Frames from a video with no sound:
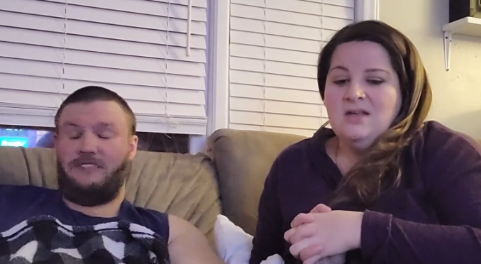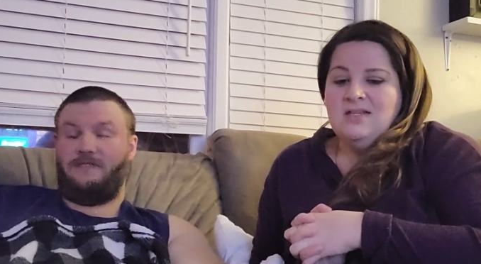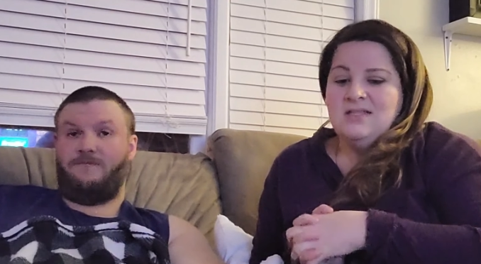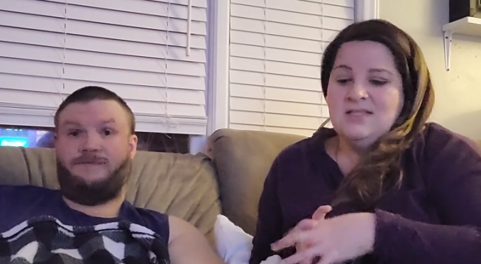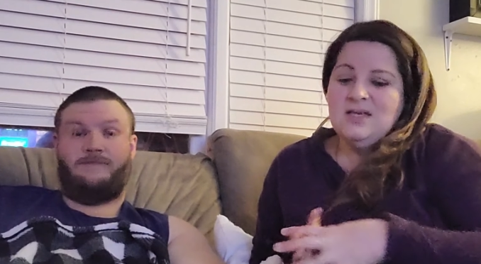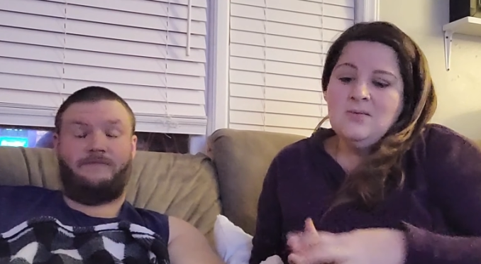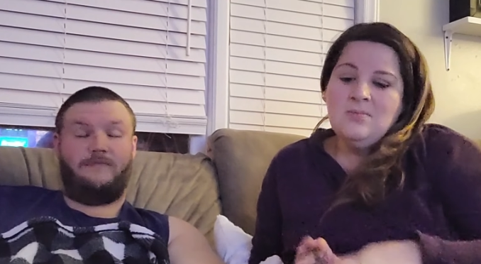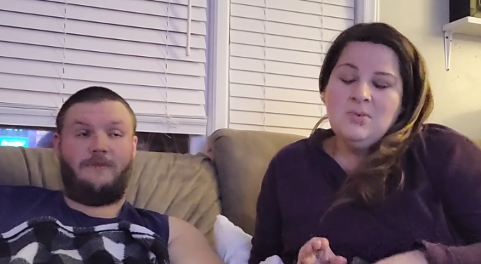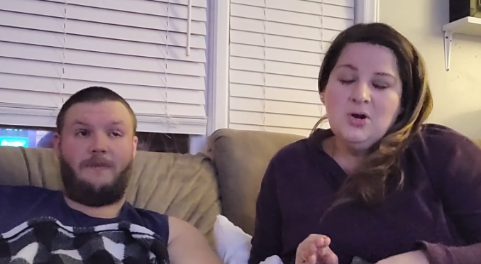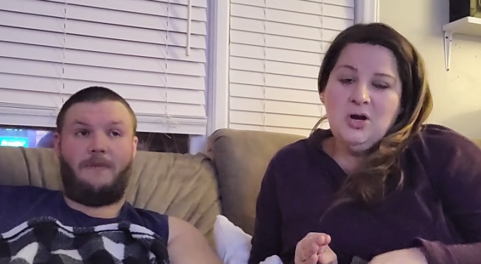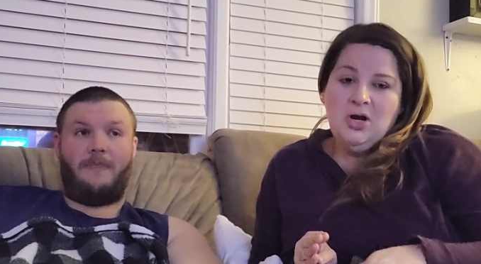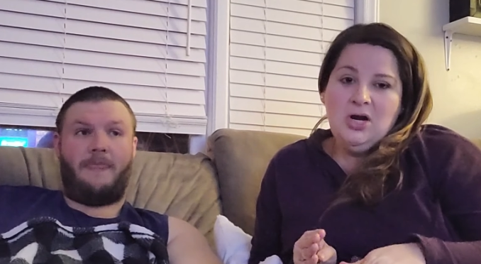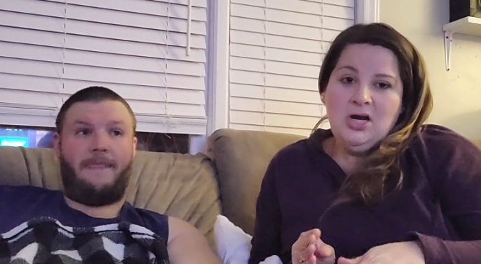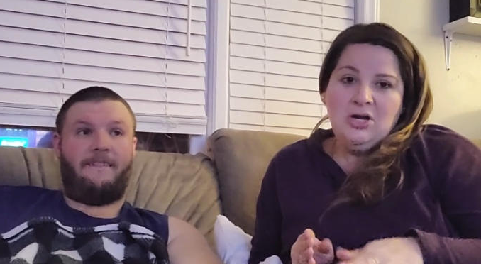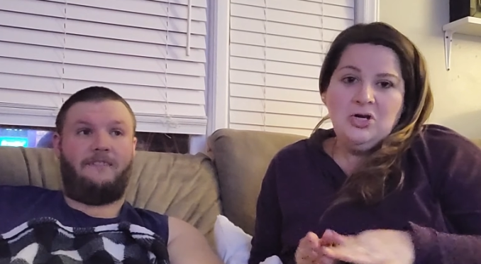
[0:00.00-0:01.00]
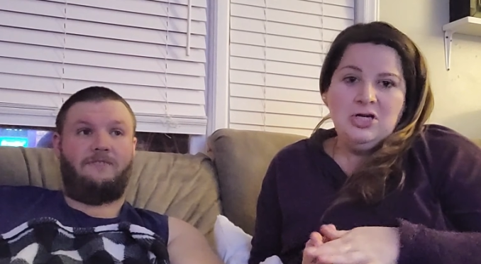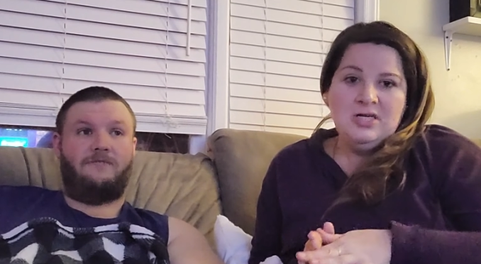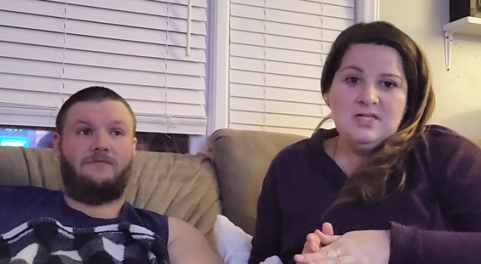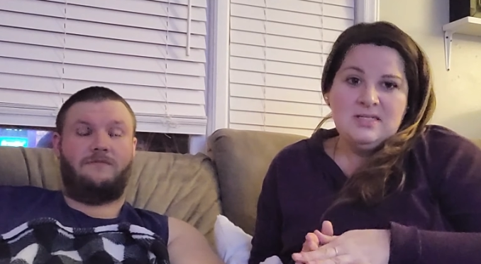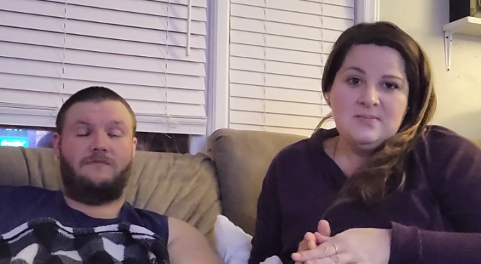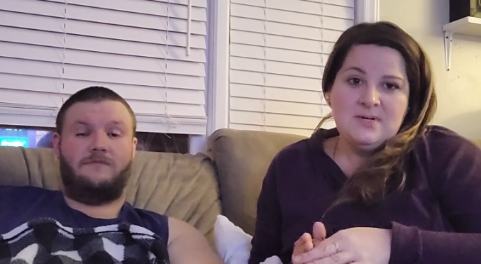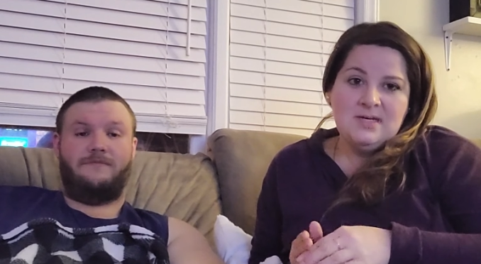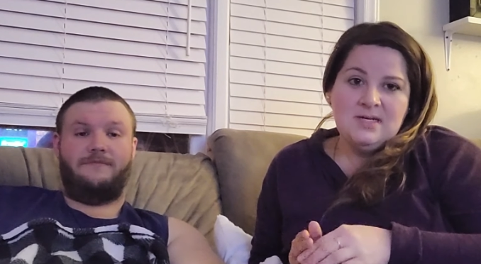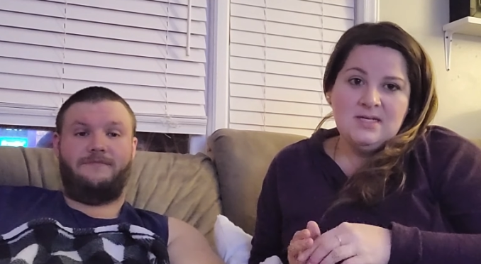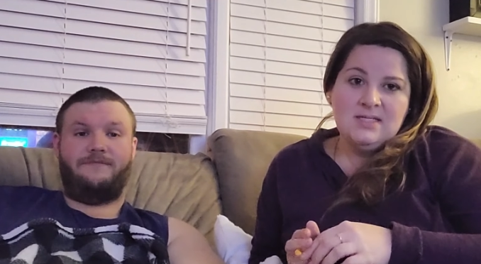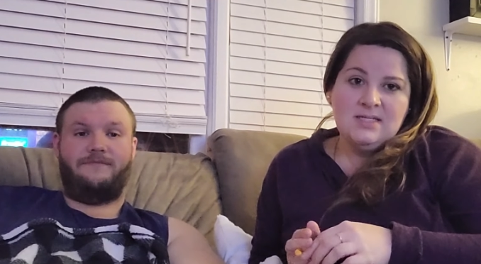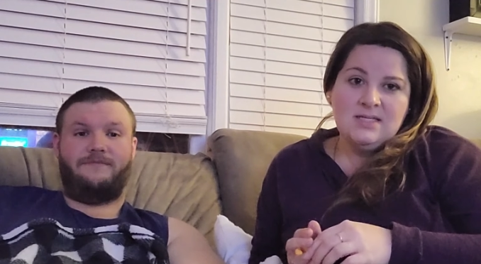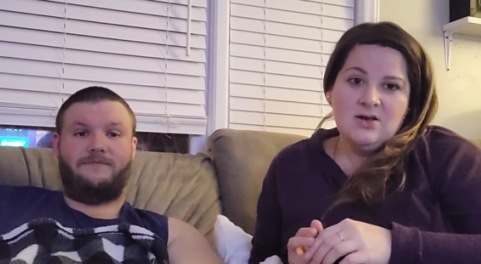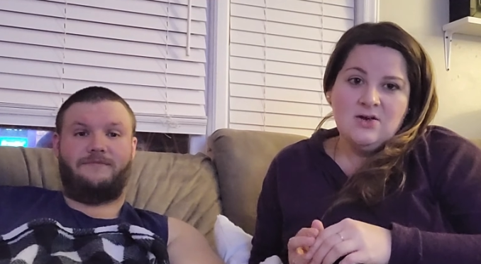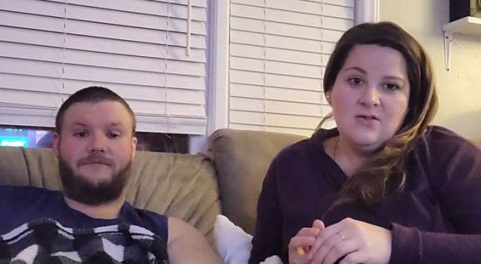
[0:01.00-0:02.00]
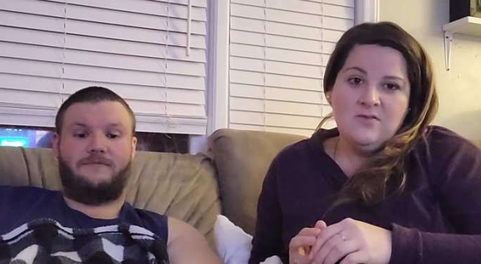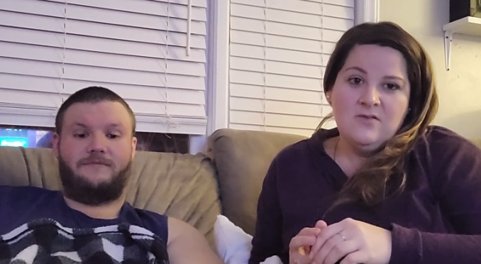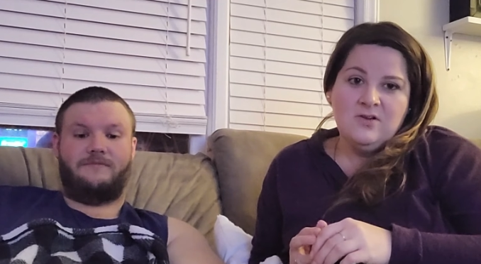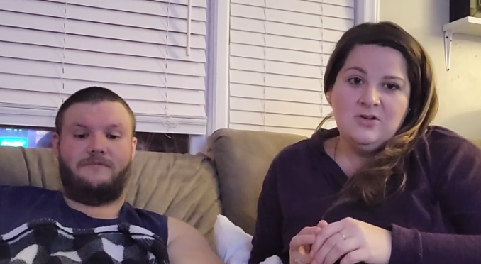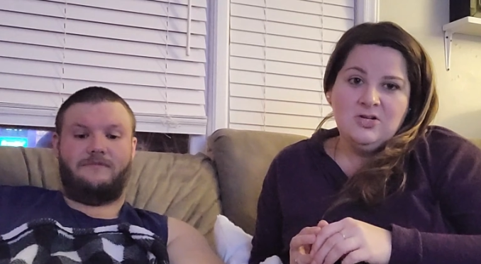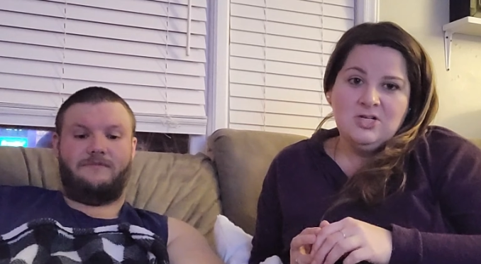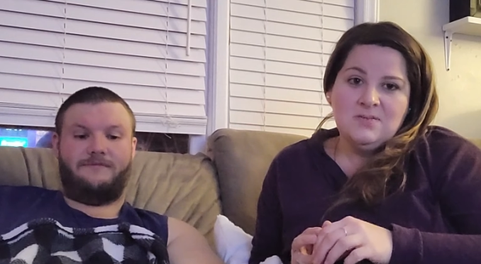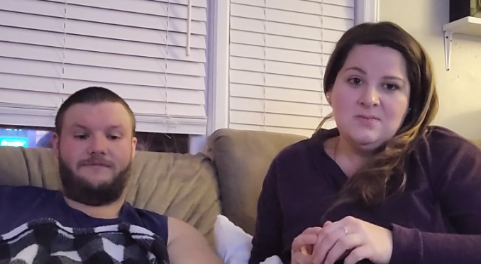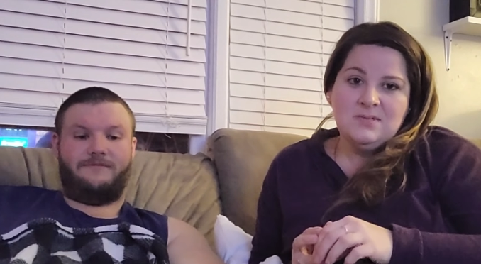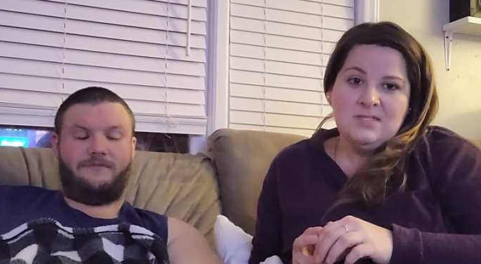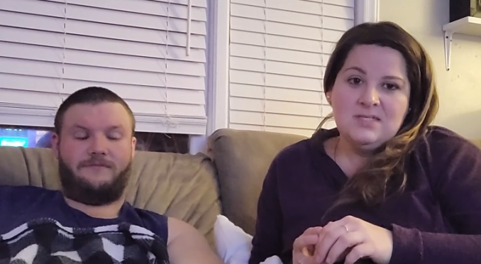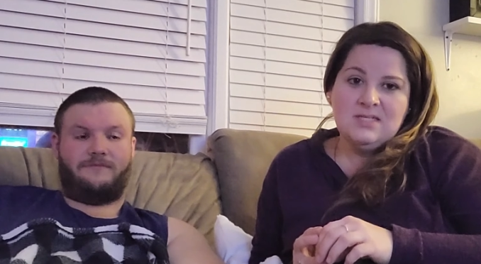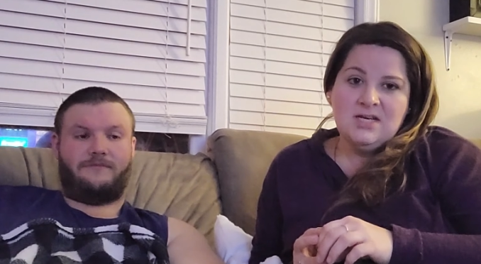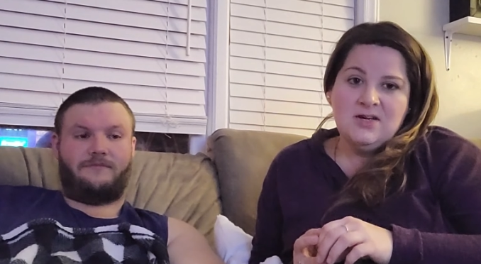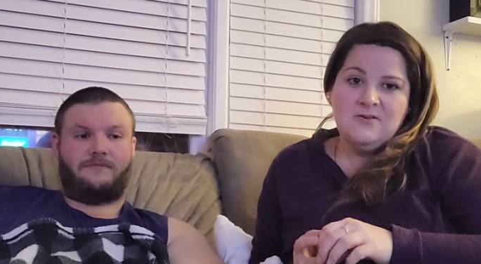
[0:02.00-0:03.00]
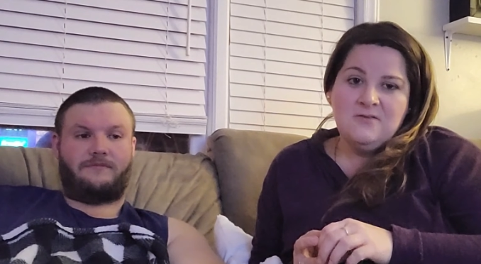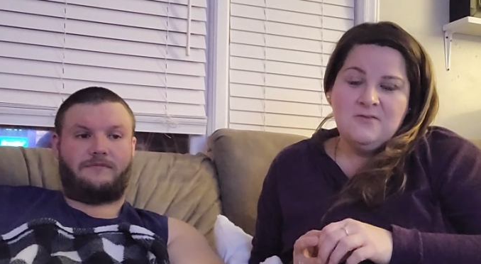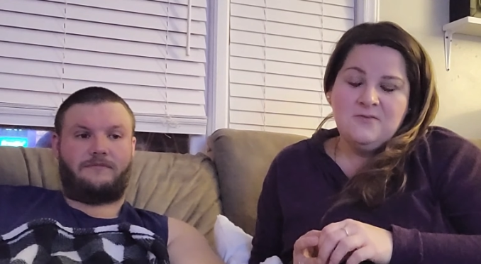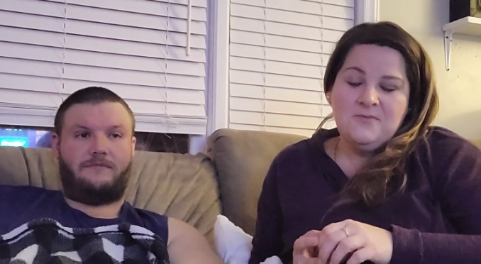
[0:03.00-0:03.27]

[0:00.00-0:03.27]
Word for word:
Speaker 1: December and Christmas and all the fun Christmas stuff.